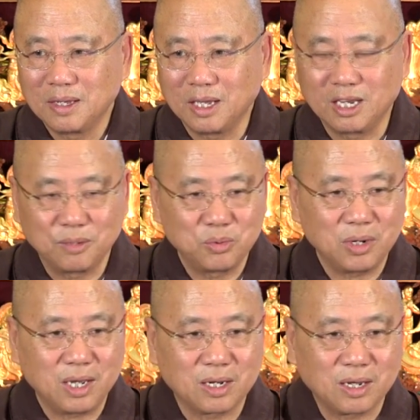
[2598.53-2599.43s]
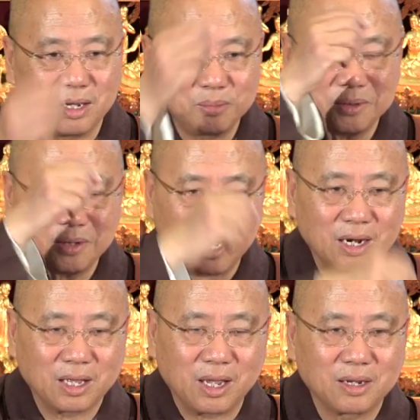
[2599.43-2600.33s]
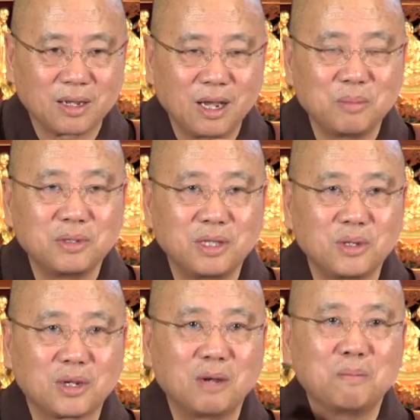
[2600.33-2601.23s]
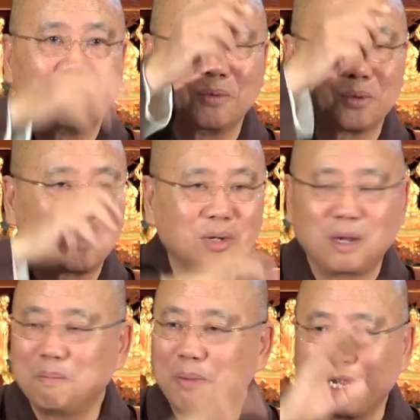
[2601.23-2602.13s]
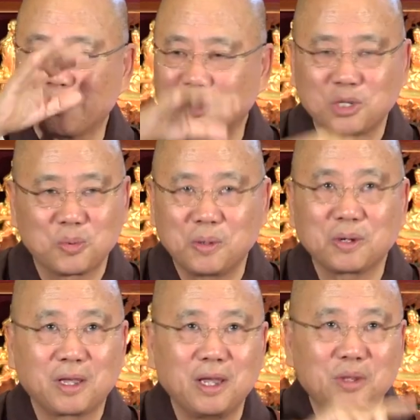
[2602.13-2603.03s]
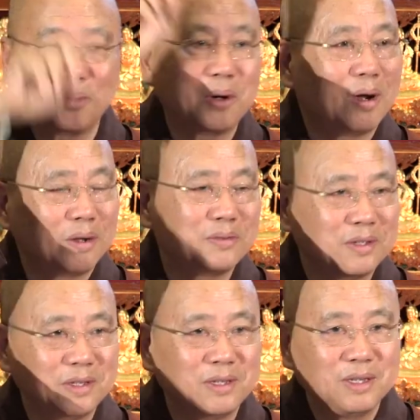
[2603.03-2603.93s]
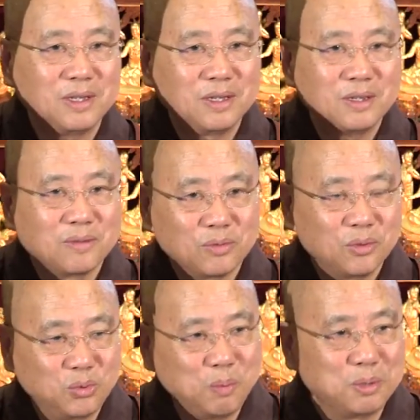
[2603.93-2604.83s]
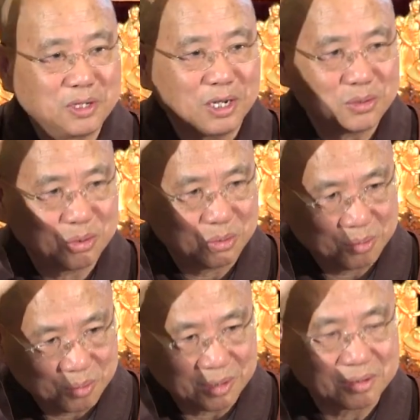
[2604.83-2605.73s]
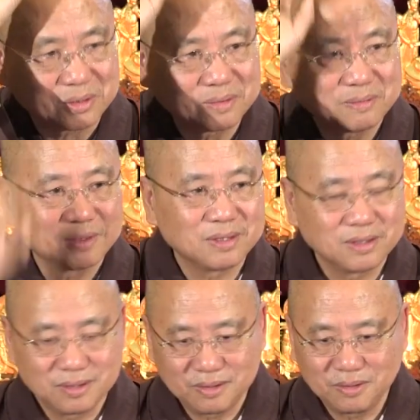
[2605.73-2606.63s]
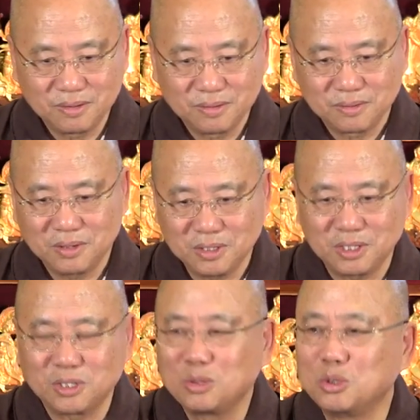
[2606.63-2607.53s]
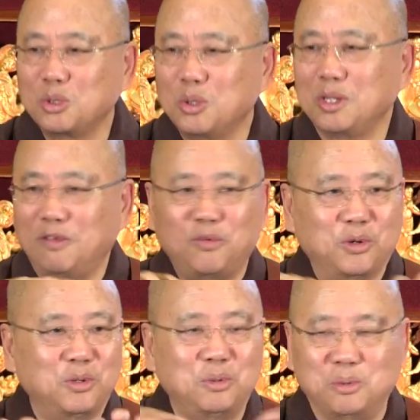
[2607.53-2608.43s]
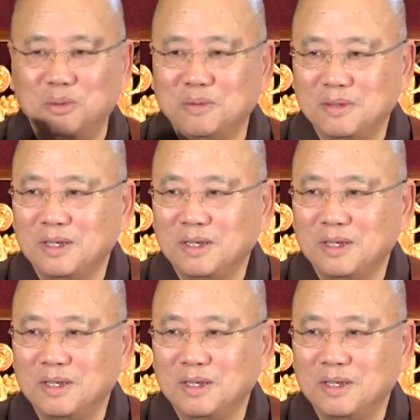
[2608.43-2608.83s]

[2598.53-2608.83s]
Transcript: And if you're anagamin, anagamin, then you, come, you don't come back to this world again. You're on the rupadhatu world. This is too dirty for you.